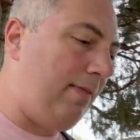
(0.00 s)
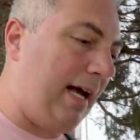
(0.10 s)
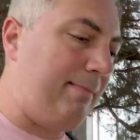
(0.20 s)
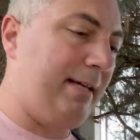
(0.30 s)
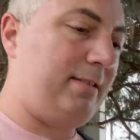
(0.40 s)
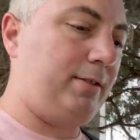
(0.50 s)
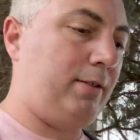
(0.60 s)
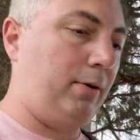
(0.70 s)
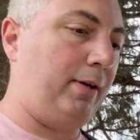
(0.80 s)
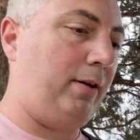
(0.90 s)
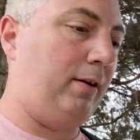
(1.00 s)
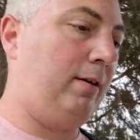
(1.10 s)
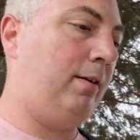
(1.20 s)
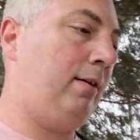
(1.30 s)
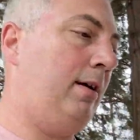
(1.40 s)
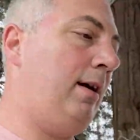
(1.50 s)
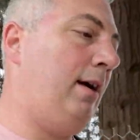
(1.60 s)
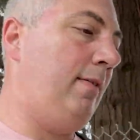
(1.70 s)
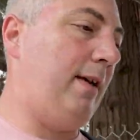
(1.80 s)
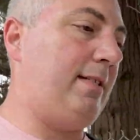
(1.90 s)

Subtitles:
that makes it so they